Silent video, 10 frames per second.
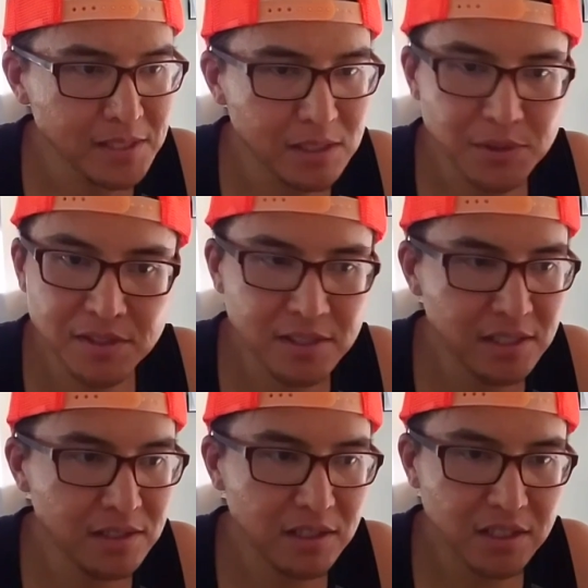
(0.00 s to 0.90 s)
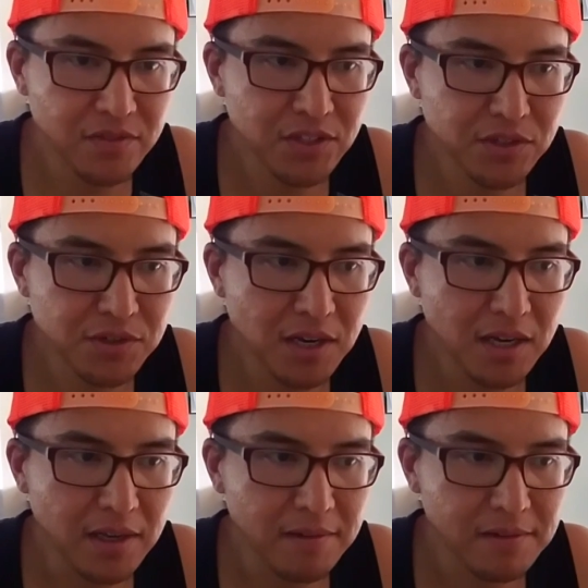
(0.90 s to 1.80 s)
I would say give it a
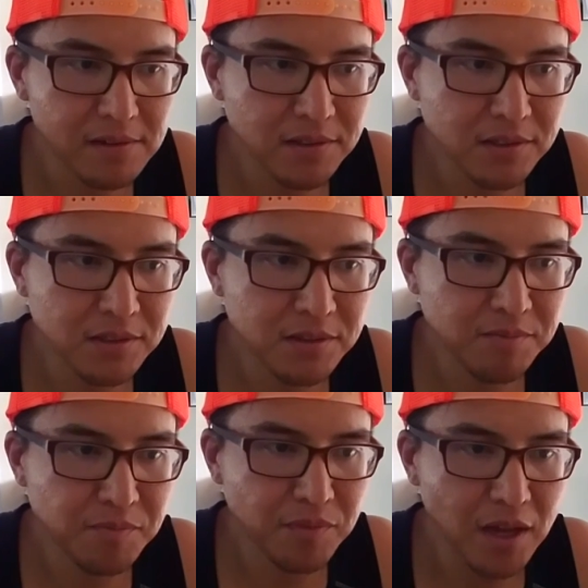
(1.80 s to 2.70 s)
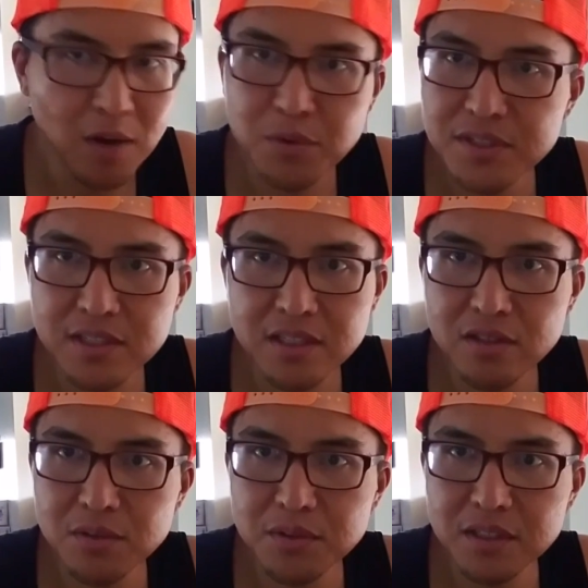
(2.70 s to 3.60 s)
try. You know, I wasn't
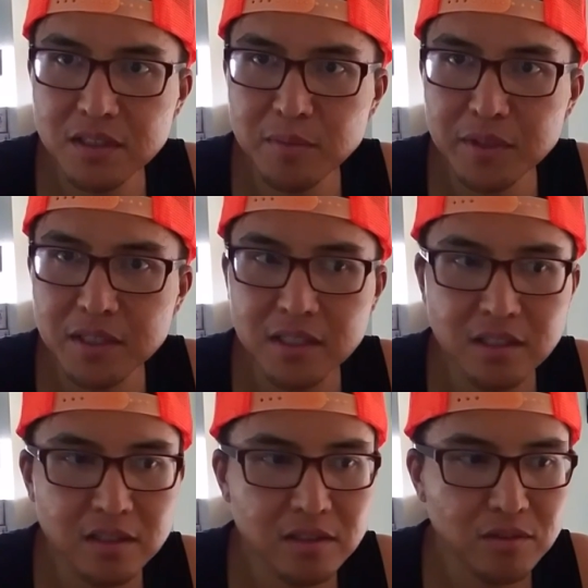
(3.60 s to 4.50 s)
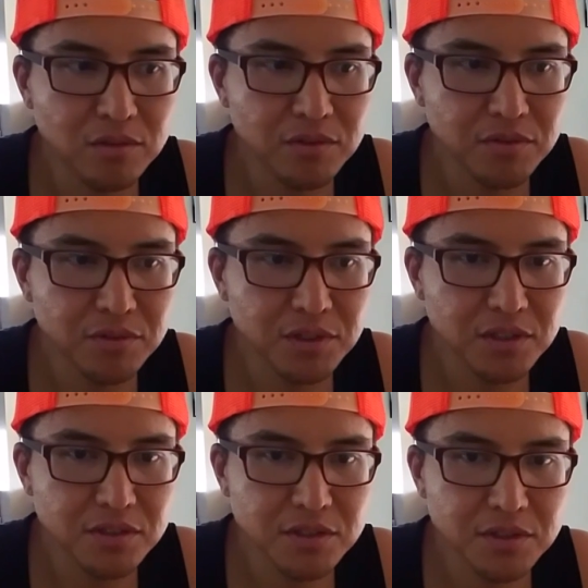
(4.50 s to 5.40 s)
into it in the beginning over 4
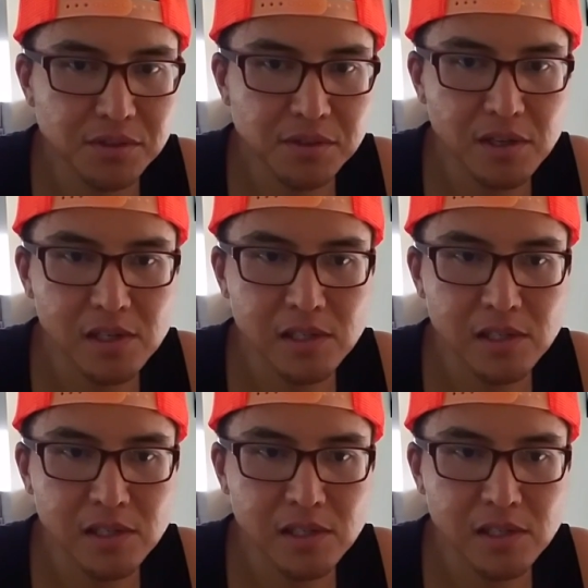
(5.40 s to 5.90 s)
years ago.